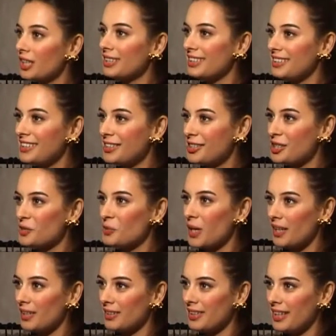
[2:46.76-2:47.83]
during the year as
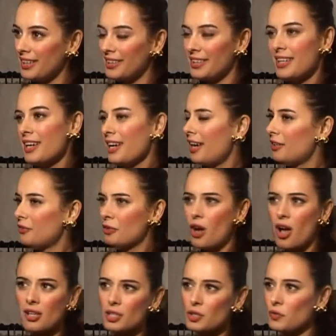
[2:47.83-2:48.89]
well, like at
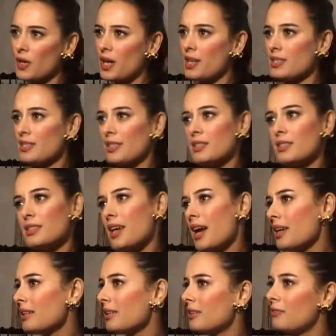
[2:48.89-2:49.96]
college fest, at
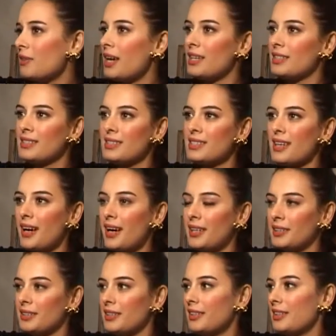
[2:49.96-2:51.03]
designer events,
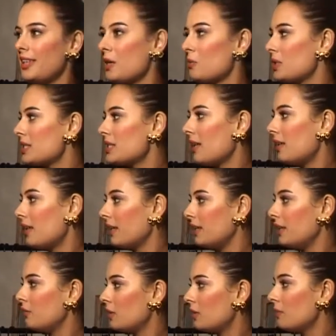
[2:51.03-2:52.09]
and uh, there we sell
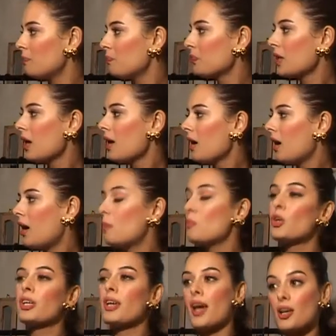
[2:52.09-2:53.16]
like even uh,
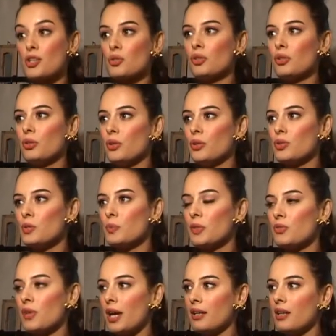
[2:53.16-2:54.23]
more casual clothes.
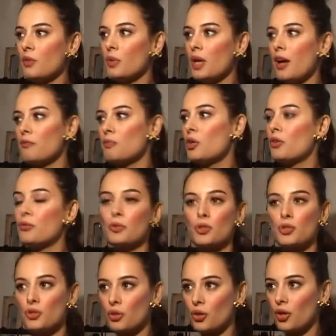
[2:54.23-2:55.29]
But right now we have more of
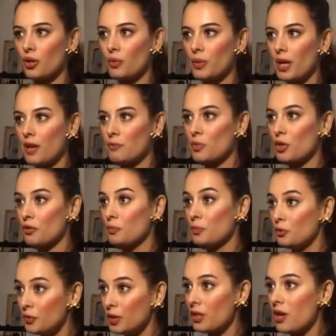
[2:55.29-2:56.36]
couture, we have more of
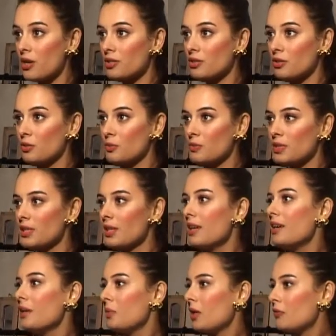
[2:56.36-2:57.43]
movie costumes.
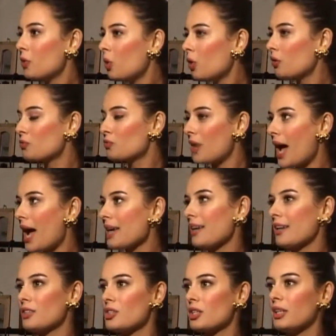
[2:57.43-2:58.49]
We have a whole rack
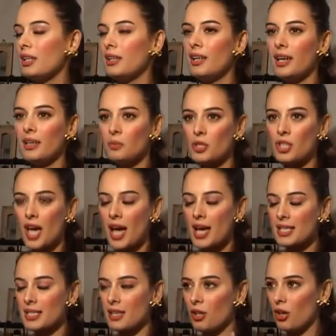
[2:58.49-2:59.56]
actually, like which
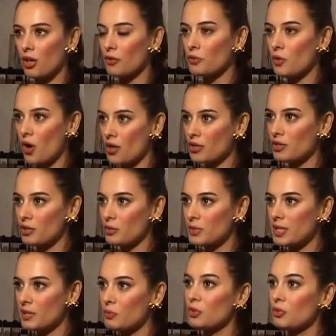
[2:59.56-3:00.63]
has a lot of
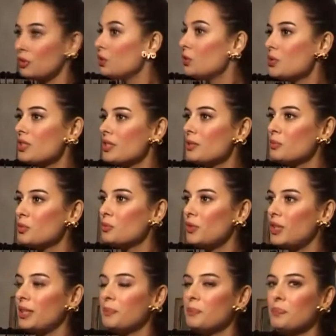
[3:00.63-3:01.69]
costumes that were used in a
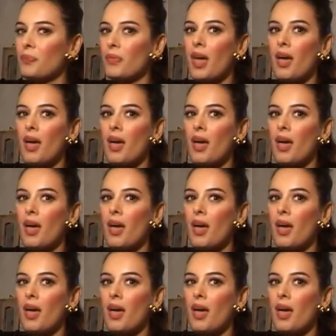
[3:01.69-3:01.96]
movie.